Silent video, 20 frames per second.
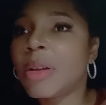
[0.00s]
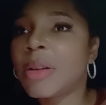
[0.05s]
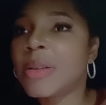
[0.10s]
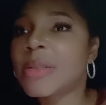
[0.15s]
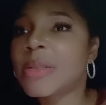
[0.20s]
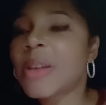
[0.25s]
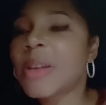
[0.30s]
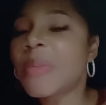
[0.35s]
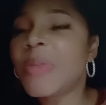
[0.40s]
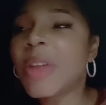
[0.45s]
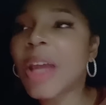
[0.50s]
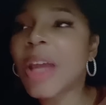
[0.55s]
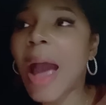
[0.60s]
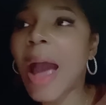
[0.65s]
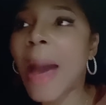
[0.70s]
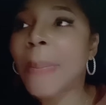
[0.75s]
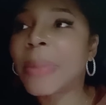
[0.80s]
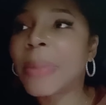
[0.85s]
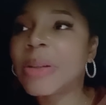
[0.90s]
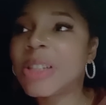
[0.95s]
something
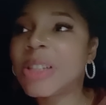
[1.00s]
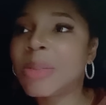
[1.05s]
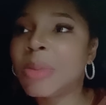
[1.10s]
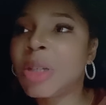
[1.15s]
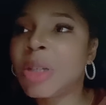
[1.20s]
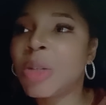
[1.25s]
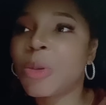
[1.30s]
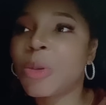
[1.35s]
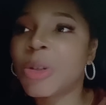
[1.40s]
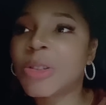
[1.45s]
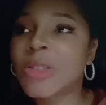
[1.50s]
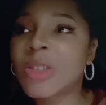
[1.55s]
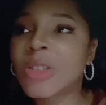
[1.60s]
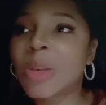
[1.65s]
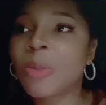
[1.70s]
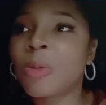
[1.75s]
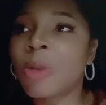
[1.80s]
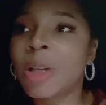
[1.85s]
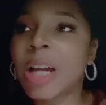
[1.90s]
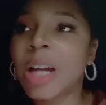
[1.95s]
happened to me where
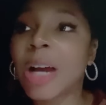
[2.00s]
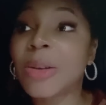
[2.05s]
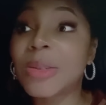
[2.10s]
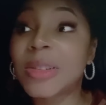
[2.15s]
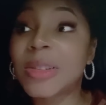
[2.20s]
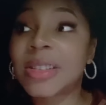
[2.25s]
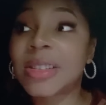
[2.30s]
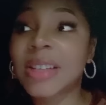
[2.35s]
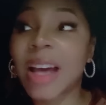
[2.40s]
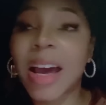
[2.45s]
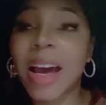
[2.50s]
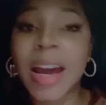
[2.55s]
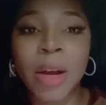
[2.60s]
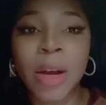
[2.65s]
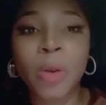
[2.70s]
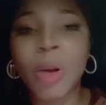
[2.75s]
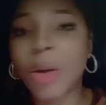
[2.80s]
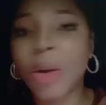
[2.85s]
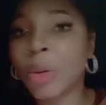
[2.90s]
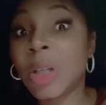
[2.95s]
someone
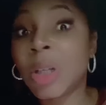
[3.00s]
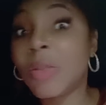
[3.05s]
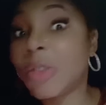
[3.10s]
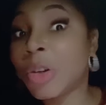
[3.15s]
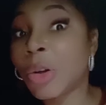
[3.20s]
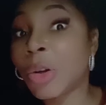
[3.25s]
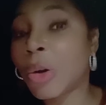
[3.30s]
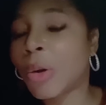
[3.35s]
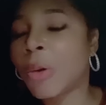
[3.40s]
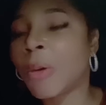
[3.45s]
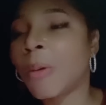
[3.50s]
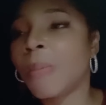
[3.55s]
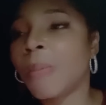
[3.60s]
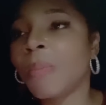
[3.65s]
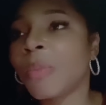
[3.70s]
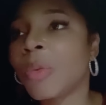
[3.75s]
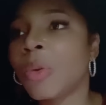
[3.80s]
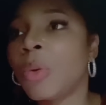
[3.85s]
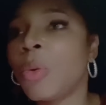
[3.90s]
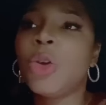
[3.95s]
outside who I don't even know,
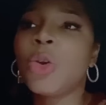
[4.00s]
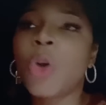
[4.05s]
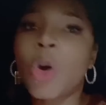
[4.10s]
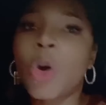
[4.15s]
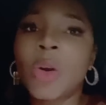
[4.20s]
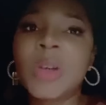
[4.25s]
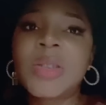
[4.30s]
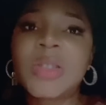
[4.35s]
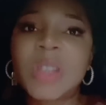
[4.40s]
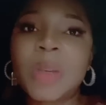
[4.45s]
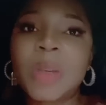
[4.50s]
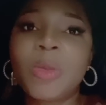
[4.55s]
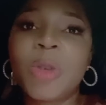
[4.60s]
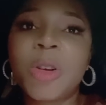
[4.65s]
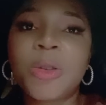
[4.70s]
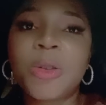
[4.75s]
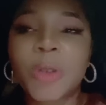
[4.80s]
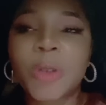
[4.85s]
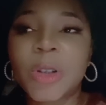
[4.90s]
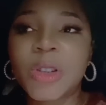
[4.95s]
you go to
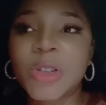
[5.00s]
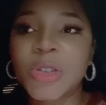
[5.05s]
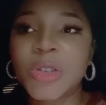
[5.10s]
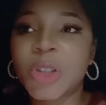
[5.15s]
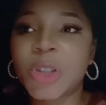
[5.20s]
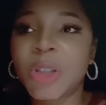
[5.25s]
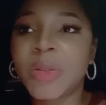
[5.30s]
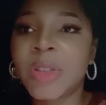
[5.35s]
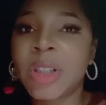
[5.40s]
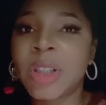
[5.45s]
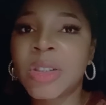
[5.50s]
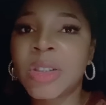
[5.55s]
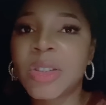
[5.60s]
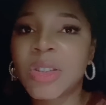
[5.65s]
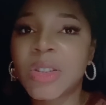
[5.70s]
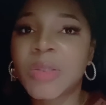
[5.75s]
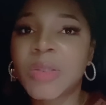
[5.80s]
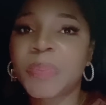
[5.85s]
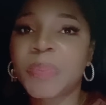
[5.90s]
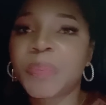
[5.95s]
someone for a
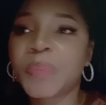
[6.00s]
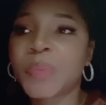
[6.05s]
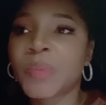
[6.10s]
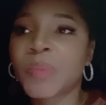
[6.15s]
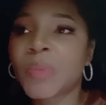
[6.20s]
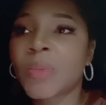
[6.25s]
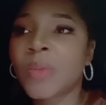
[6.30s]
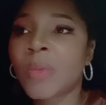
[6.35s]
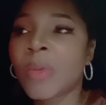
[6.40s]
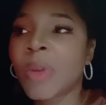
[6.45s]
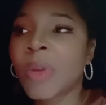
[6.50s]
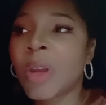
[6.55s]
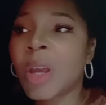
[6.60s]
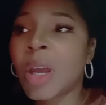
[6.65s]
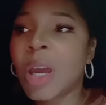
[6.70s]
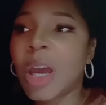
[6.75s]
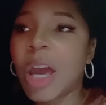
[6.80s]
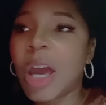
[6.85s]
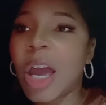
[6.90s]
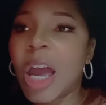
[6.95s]
service
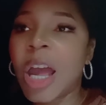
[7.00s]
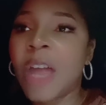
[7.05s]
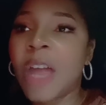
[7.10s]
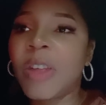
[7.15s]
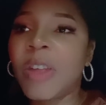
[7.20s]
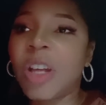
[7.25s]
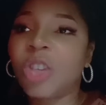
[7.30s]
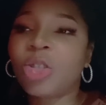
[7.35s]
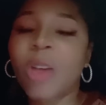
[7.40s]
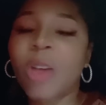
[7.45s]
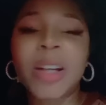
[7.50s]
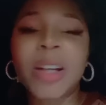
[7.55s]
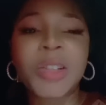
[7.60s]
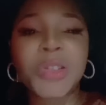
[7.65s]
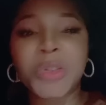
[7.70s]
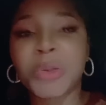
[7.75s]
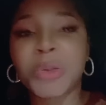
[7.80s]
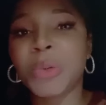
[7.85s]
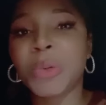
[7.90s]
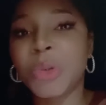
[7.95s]
and they try to
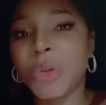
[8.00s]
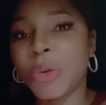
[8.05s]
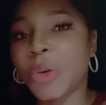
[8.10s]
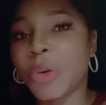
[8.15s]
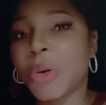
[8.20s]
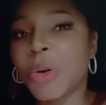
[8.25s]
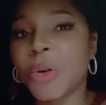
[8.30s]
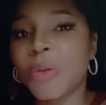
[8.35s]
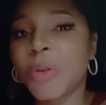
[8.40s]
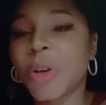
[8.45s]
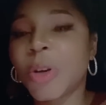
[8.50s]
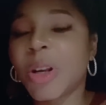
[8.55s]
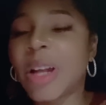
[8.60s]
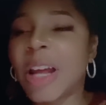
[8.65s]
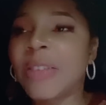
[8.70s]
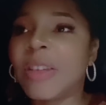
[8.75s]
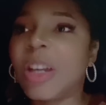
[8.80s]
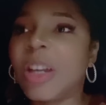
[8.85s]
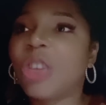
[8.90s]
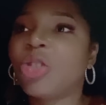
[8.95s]
screw you over,
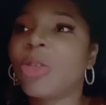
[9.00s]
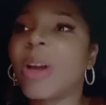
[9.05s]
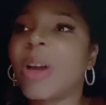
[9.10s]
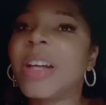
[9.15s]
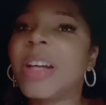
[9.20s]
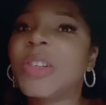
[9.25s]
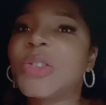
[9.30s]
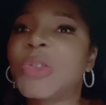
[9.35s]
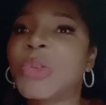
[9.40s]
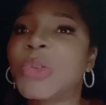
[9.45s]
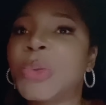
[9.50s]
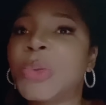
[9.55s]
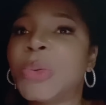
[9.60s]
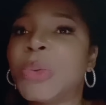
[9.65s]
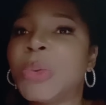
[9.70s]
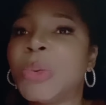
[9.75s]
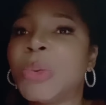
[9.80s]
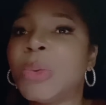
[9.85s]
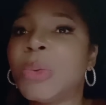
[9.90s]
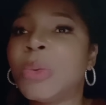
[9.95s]
like they try
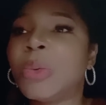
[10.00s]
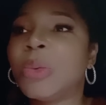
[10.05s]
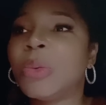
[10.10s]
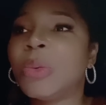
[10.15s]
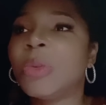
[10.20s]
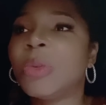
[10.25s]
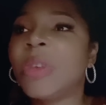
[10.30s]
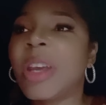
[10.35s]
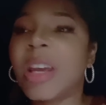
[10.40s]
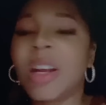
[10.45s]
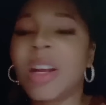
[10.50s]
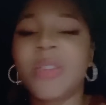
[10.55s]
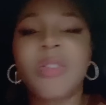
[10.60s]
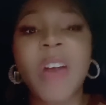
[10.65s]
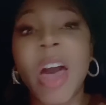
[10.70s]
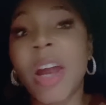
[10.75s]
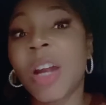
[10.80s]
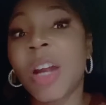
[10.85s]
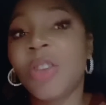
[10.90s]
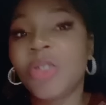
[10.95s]
to take
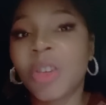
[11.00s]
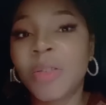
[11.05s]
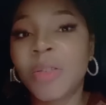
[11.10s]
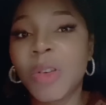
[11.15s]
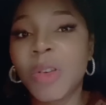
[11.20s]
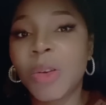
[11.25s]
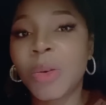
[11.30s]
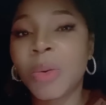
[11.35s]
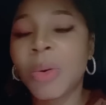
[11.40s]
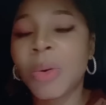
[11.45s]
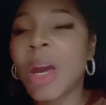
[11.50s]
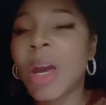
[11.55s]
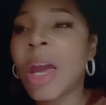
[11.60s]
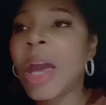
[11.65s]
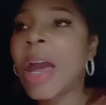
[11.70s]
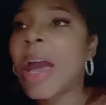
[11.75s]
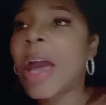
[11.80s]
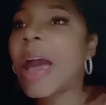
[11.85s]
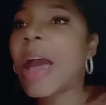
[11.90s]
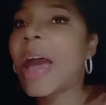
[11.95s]
advantage of you.
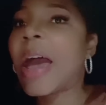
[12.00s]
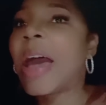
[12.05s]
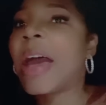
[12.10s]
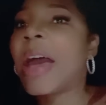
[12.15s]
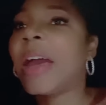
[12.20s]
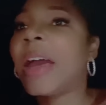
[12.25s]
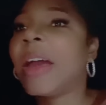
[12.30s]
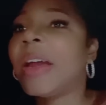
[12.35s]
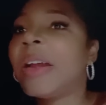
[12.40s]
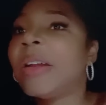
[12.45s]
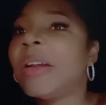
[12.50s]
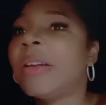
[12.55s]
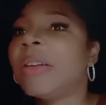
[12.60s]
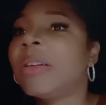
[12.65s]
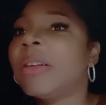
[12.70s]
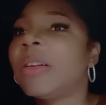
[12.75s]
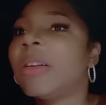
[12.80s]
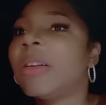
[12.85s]
And